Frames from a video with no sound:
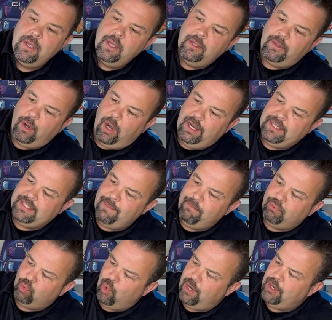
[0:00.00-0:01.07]
There is
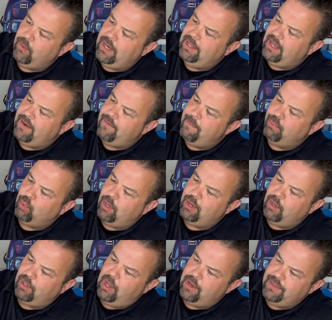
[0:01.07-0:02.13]
embroidery, a lot of embroidery
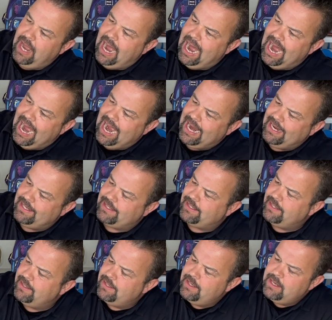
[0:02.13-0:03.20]
along the
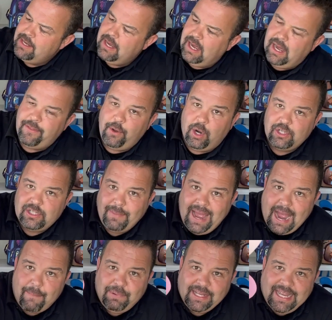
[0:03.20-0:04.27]
eyes. Uh, there are some
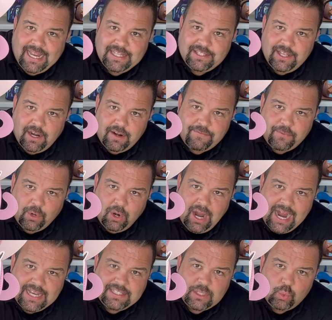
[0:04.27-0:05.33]
appliques there for her
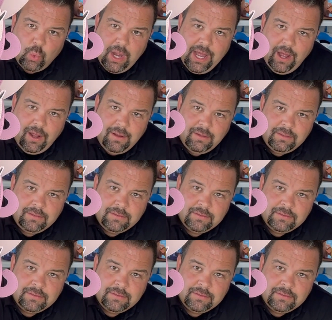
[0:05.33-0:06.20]
eyes as well.